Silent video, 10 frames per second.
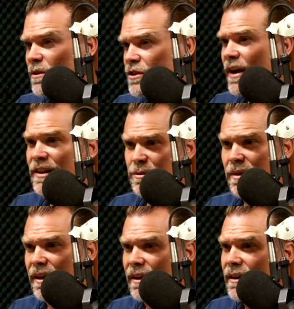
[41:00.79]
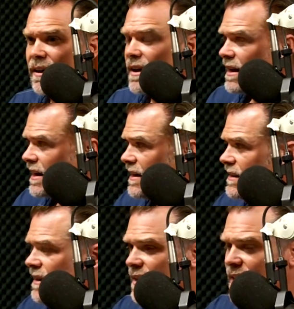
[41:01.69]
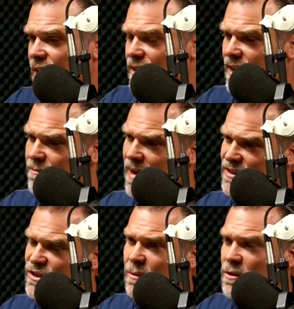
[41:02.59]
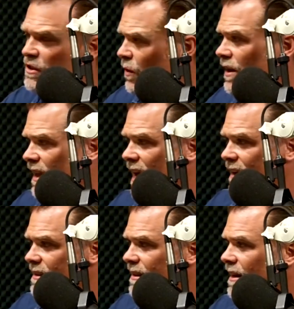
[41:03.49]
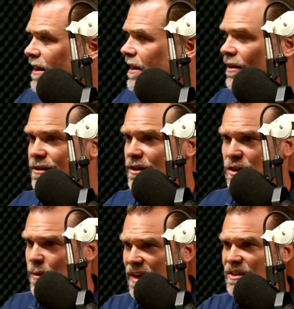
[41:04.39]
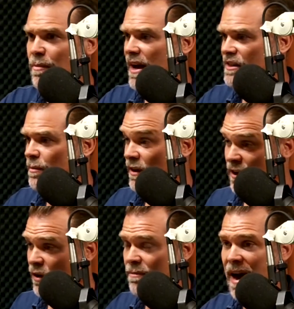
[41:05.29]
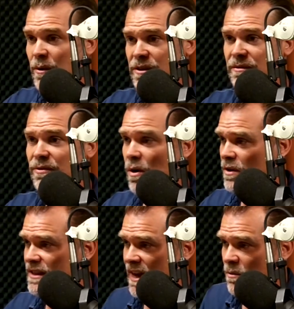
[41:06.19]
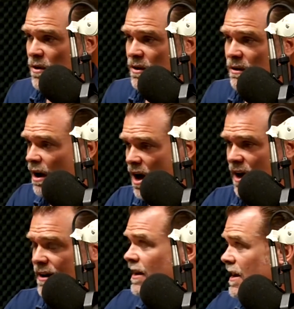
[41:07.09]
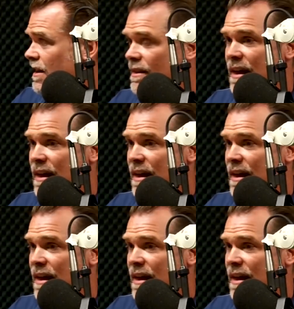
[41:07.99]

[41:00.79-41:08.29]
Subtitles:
what strikes me is it matches up with storylines. They're just threads of possibility going backwards and forwards that we're on.